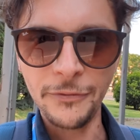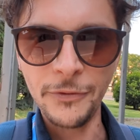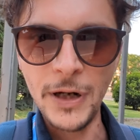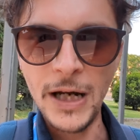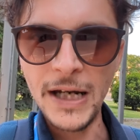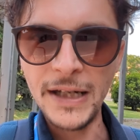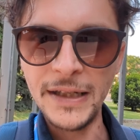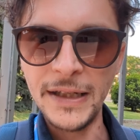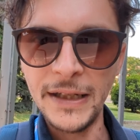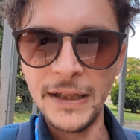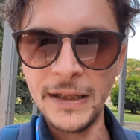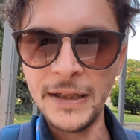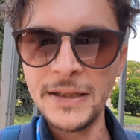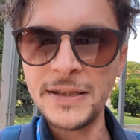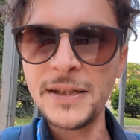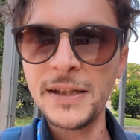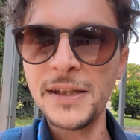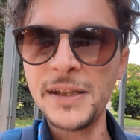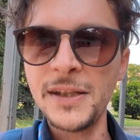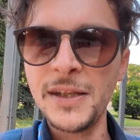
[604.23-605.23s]
Friday,
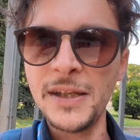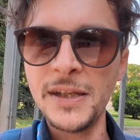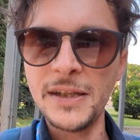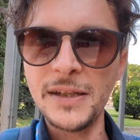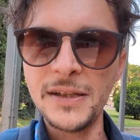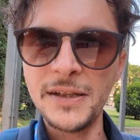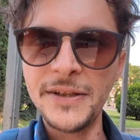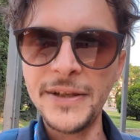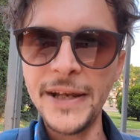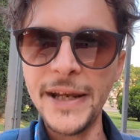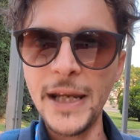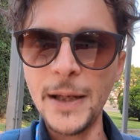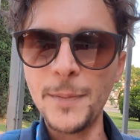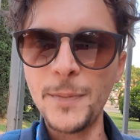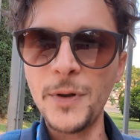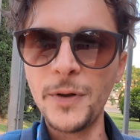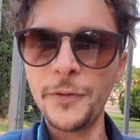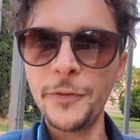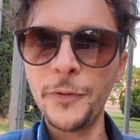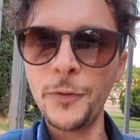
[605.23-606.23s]
it's a key
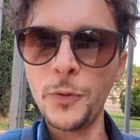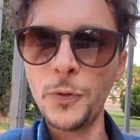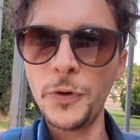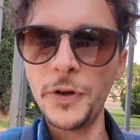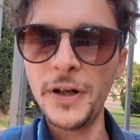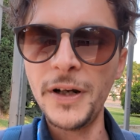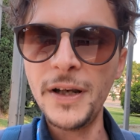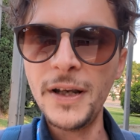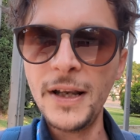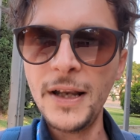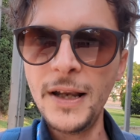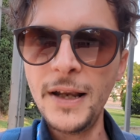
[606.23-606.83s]
game for